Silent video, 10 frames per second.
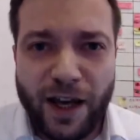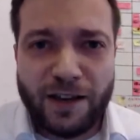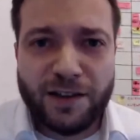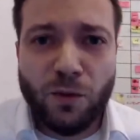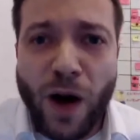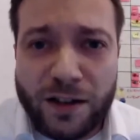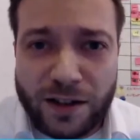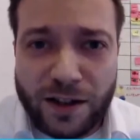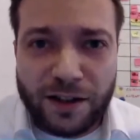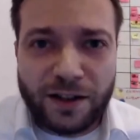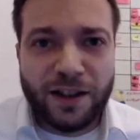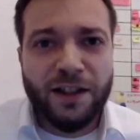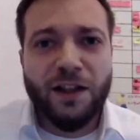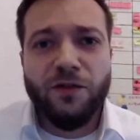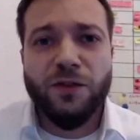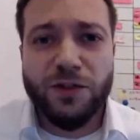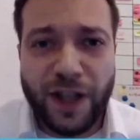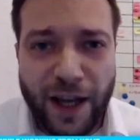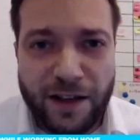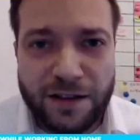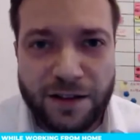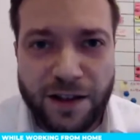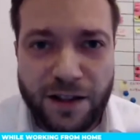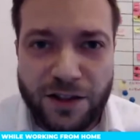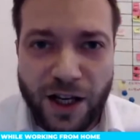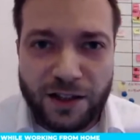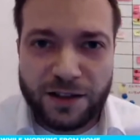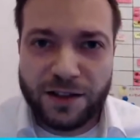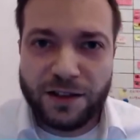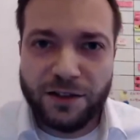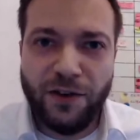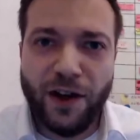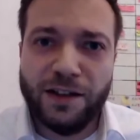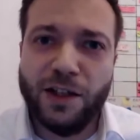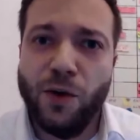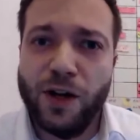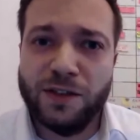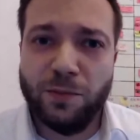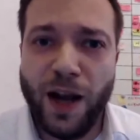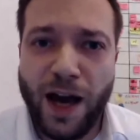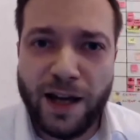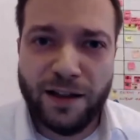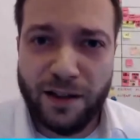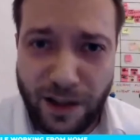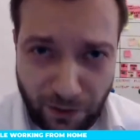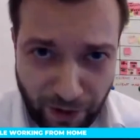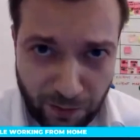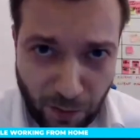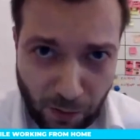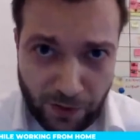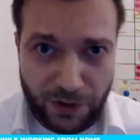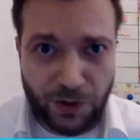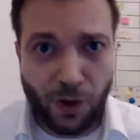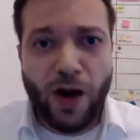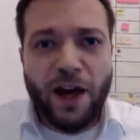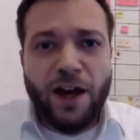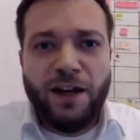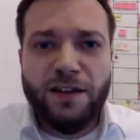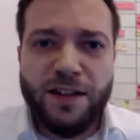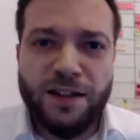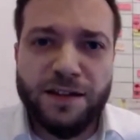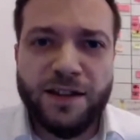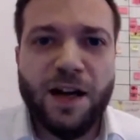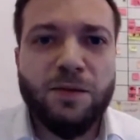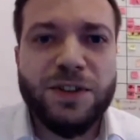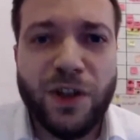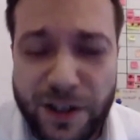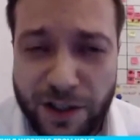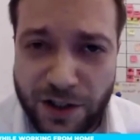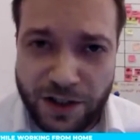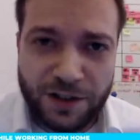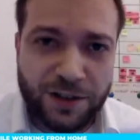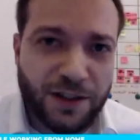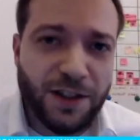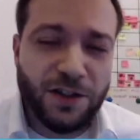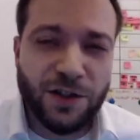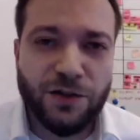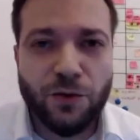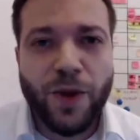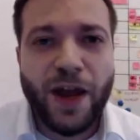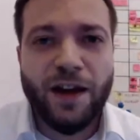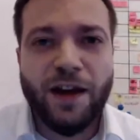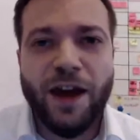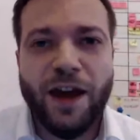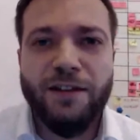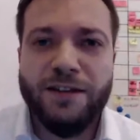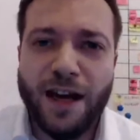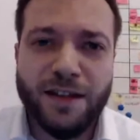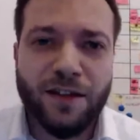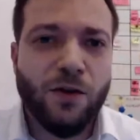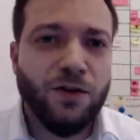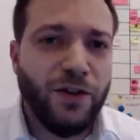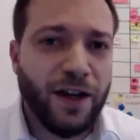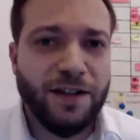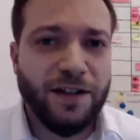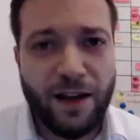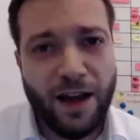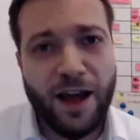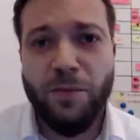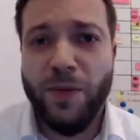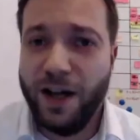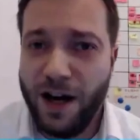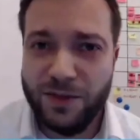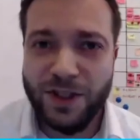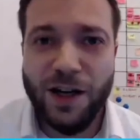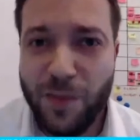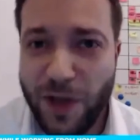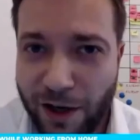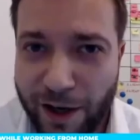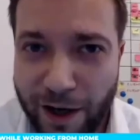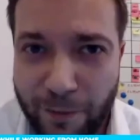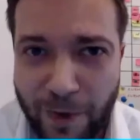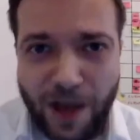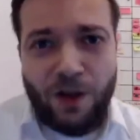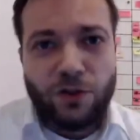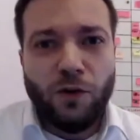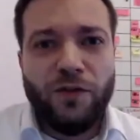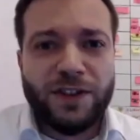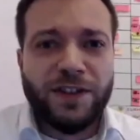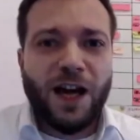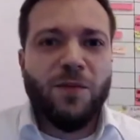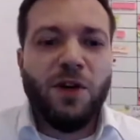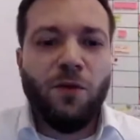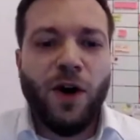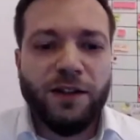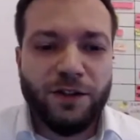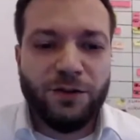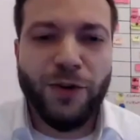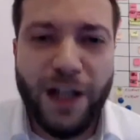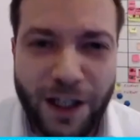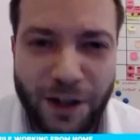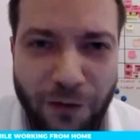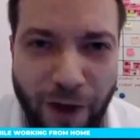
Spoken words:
as a wonder, in a few days, he just felt he was blind until that moment. So he sees some strategic decisions to make and signs a contract and becomes a millionaire. So this time he wanted to really